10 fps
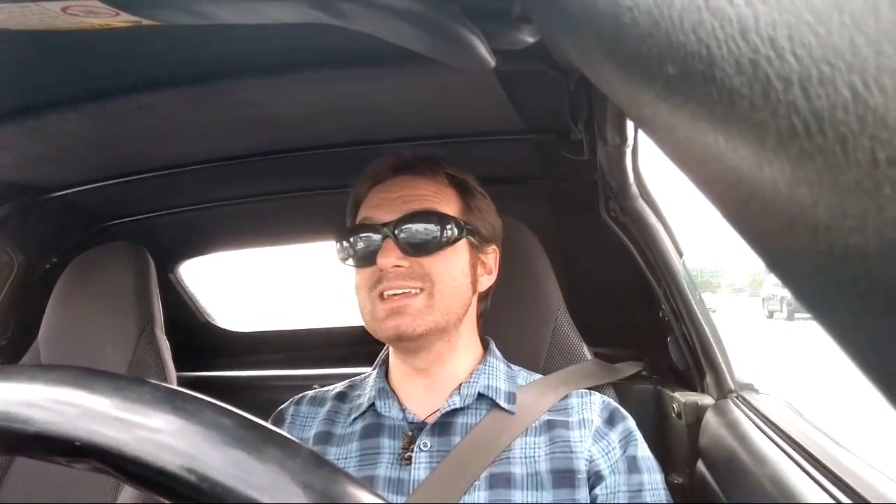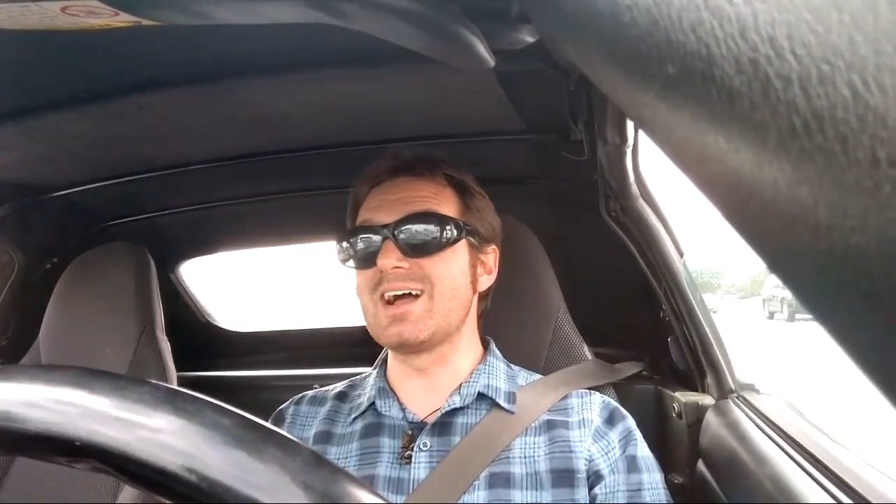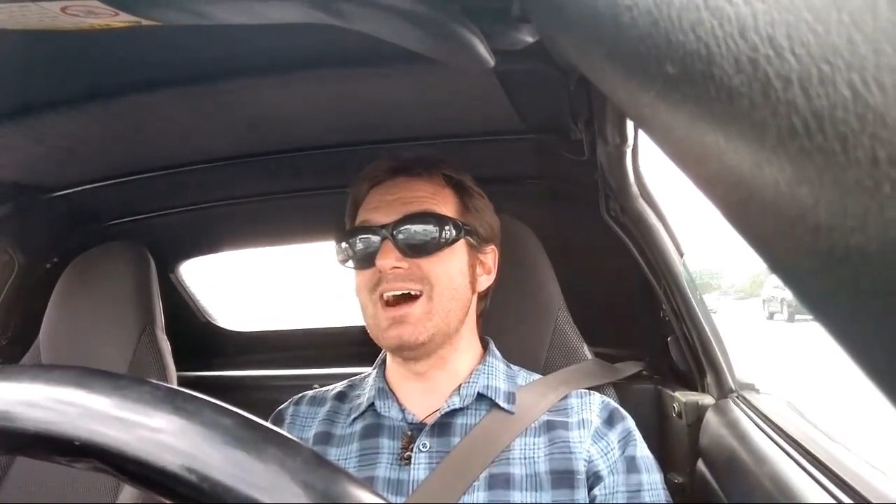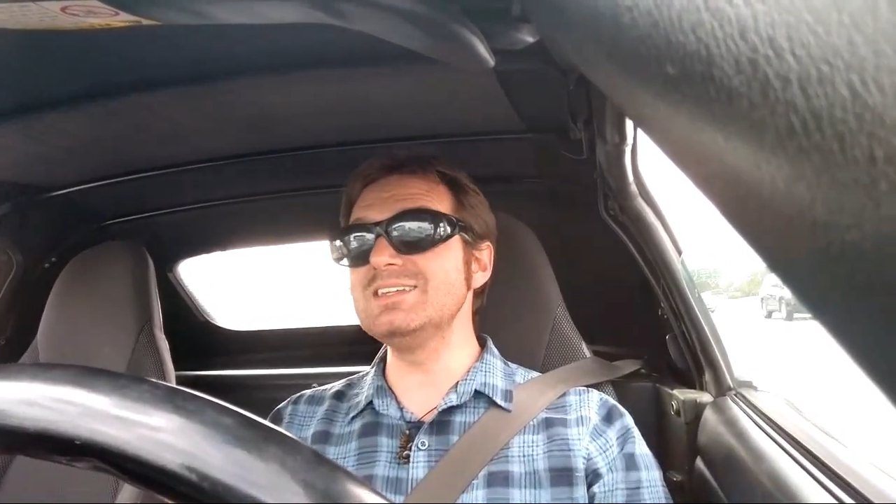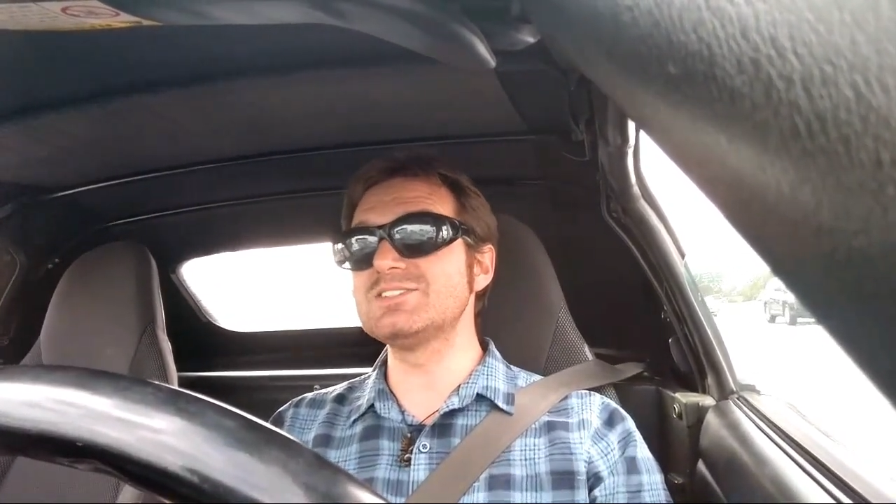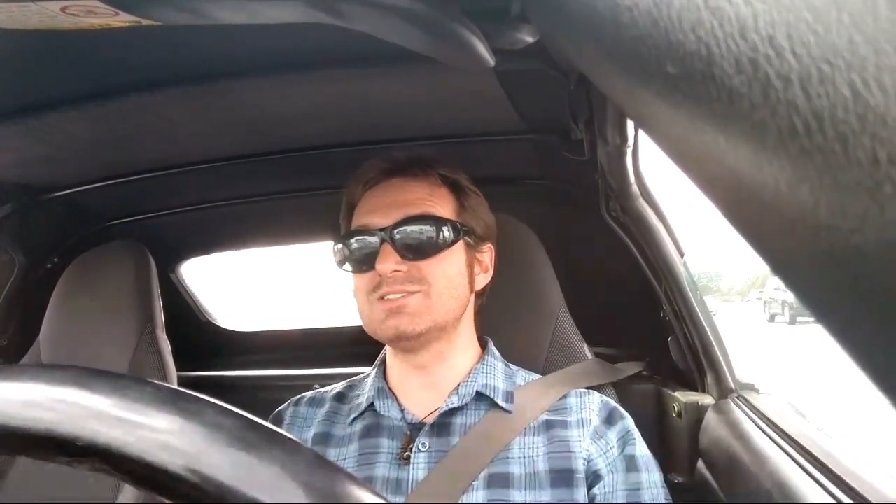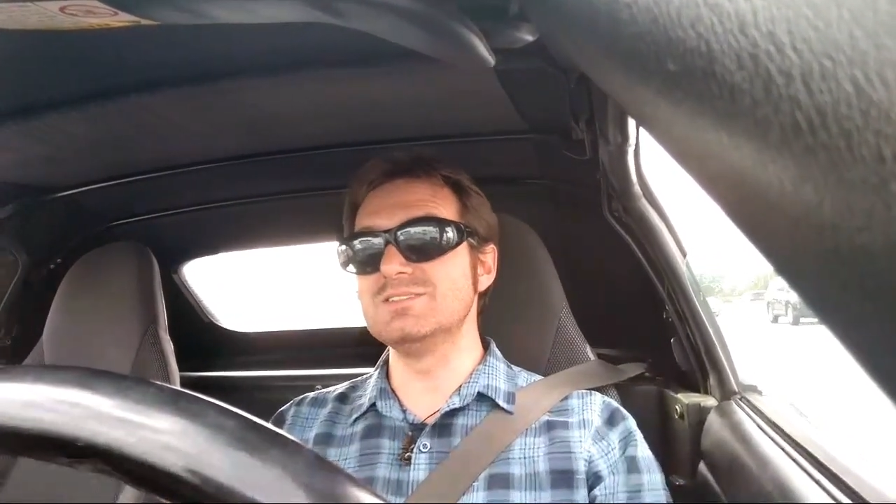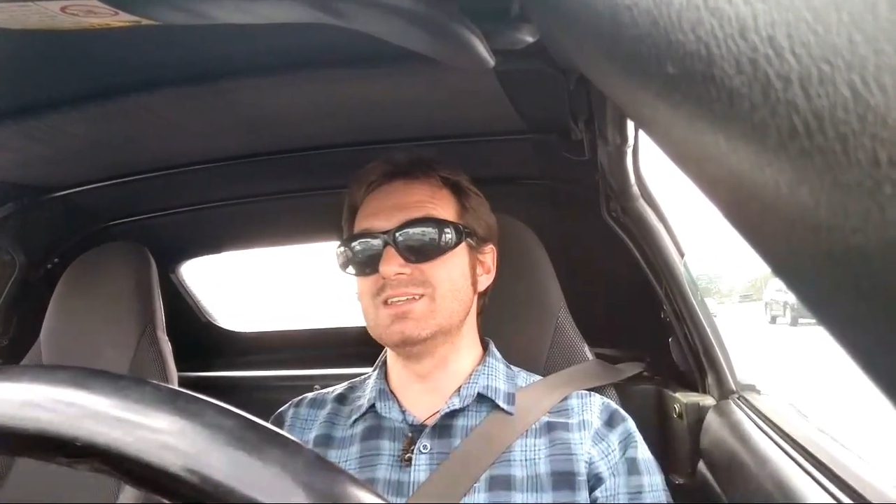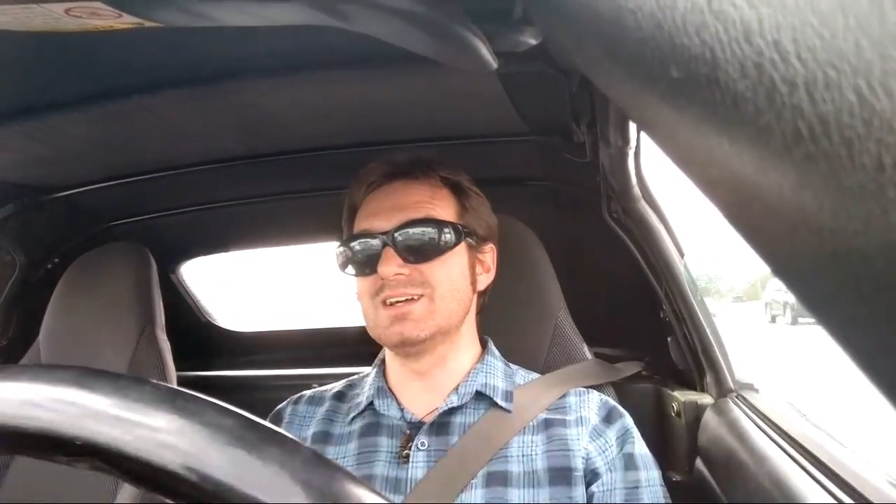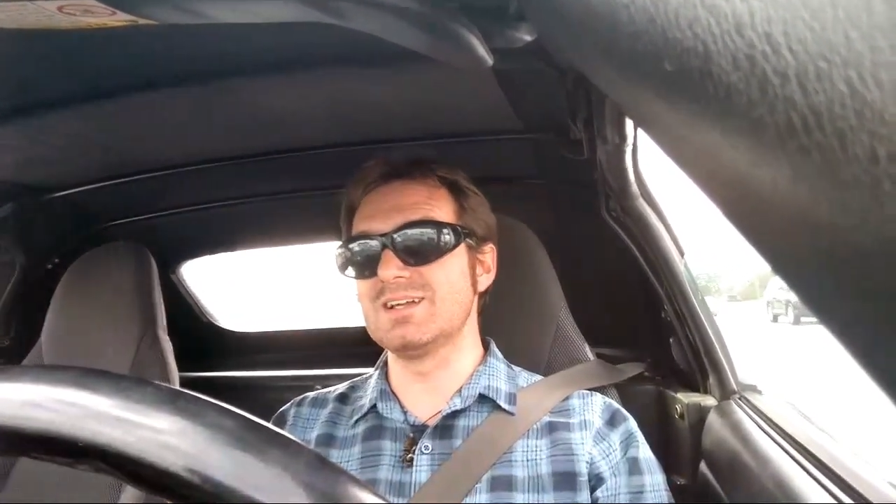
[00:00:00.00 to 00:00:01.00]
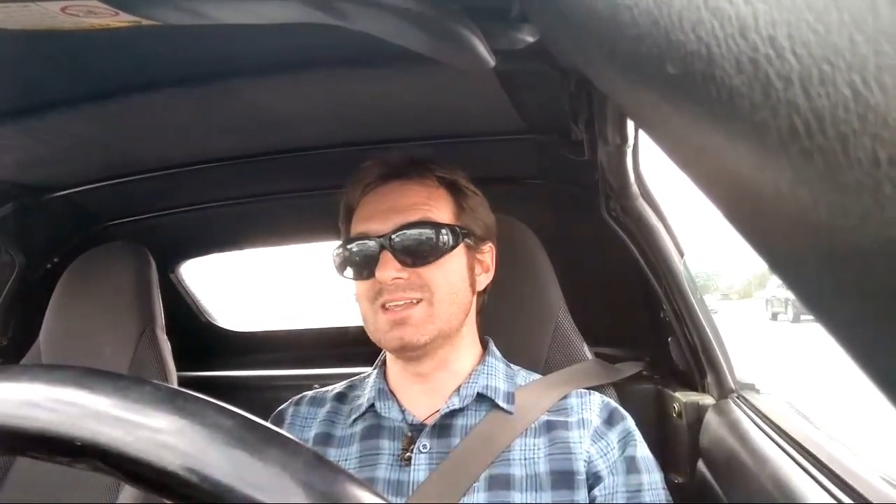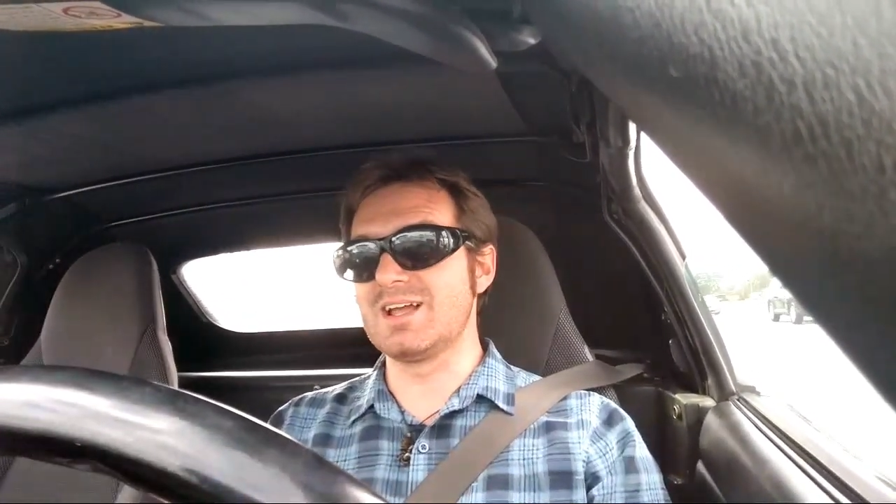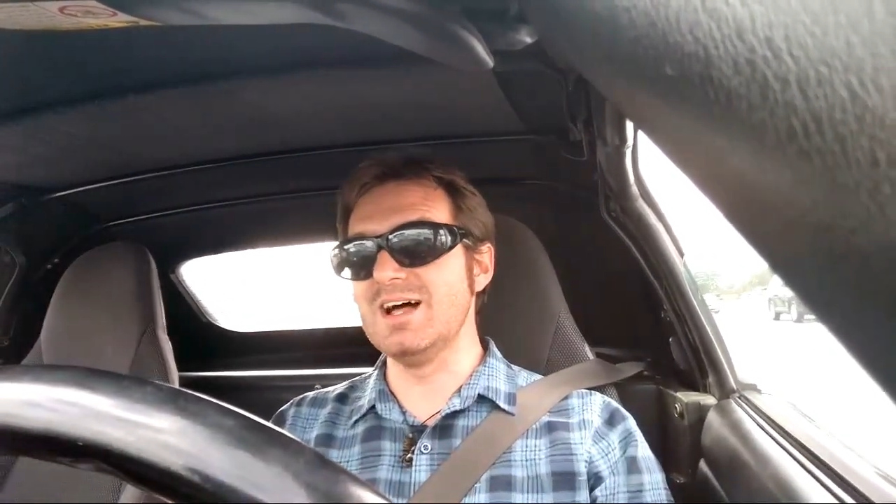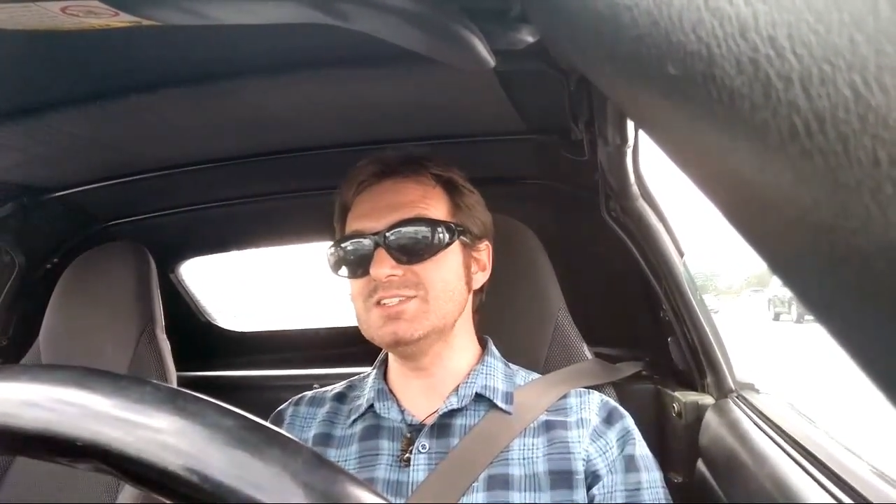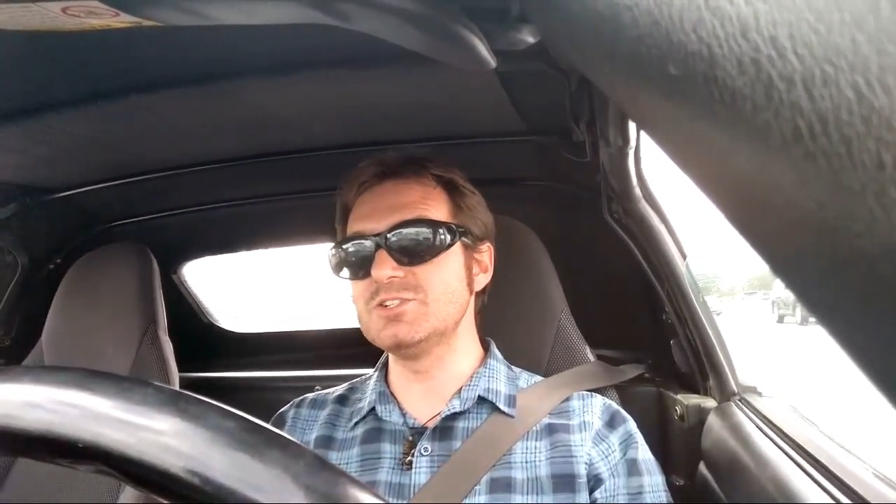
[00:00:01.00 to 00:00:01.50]

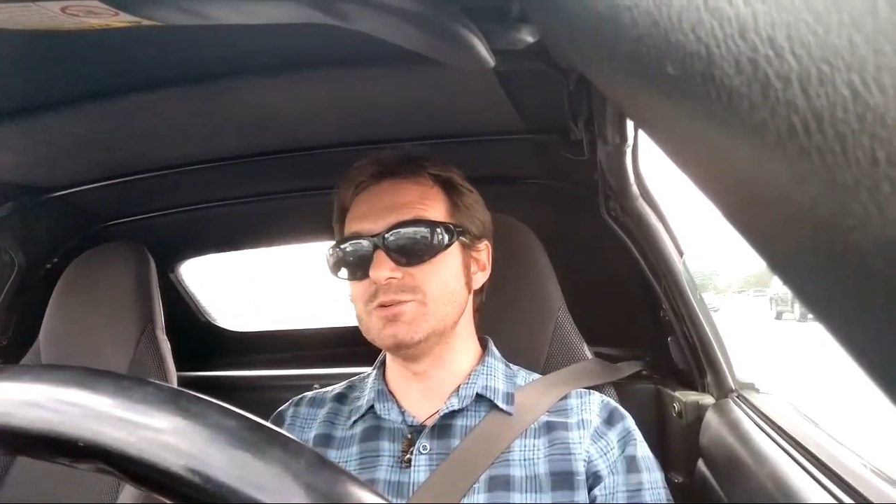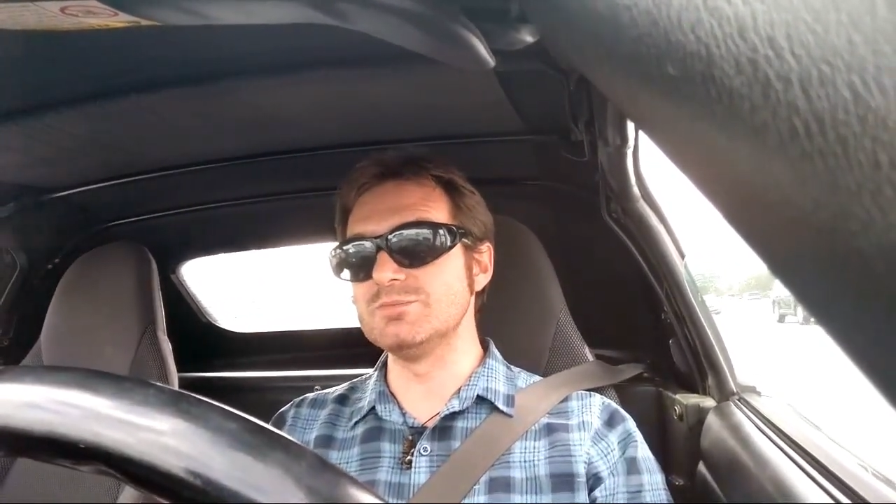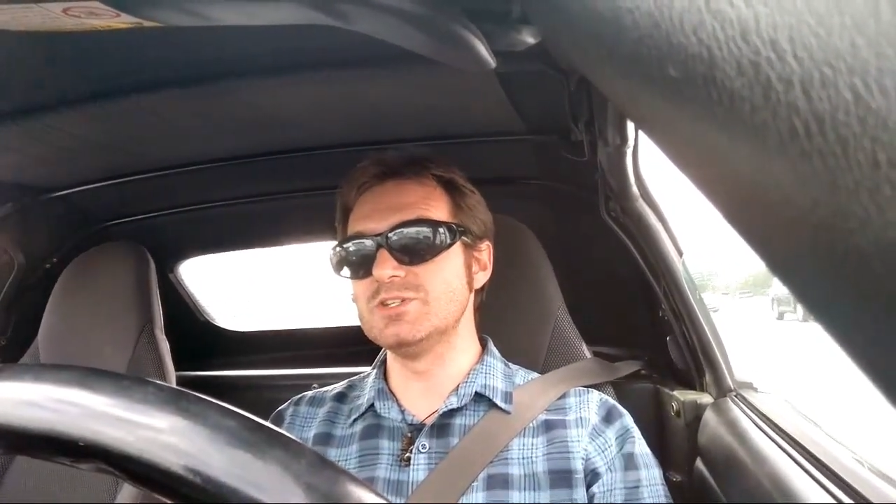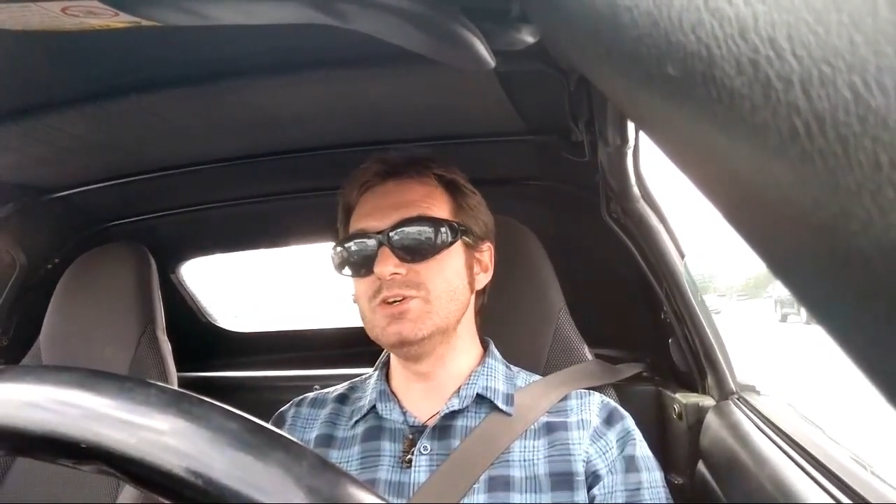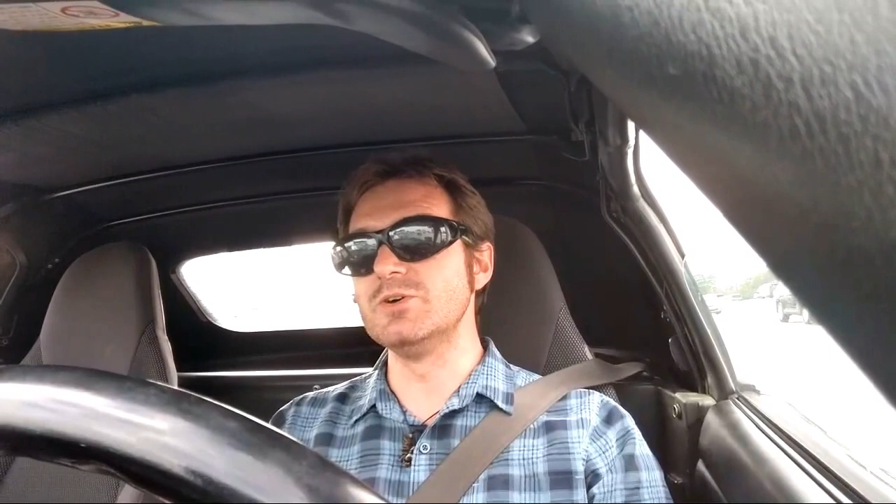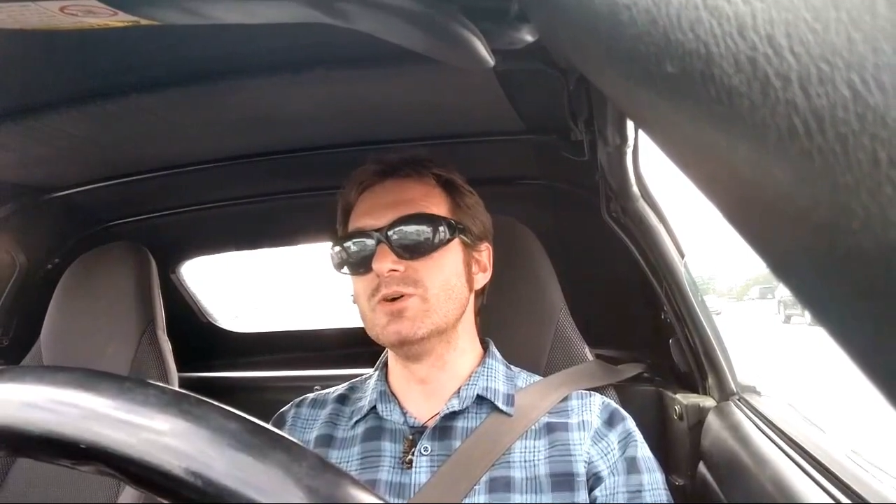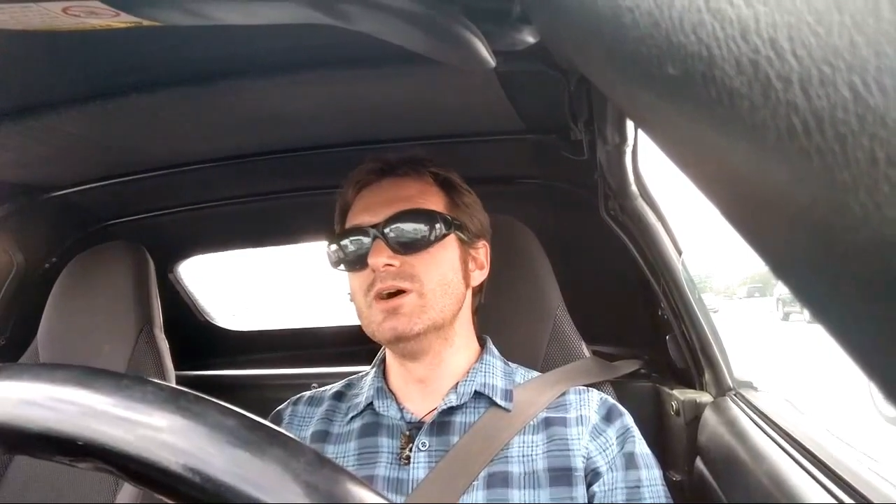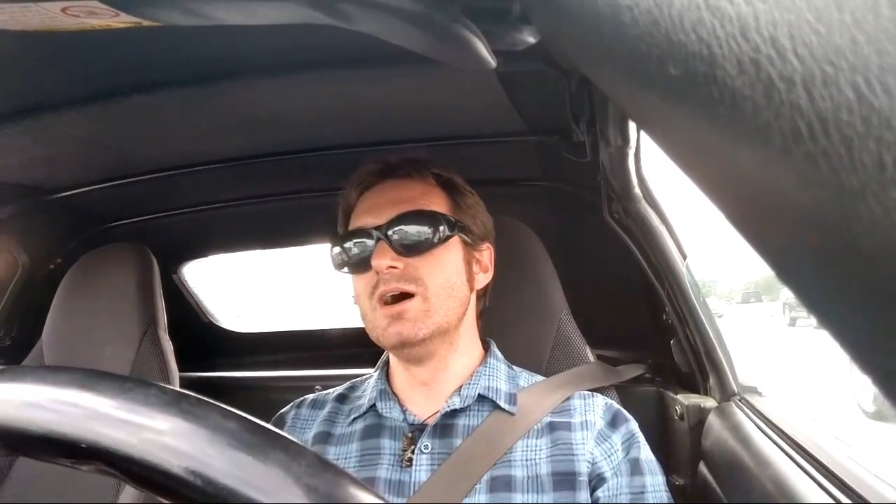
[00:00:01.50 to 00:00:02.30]
costume too.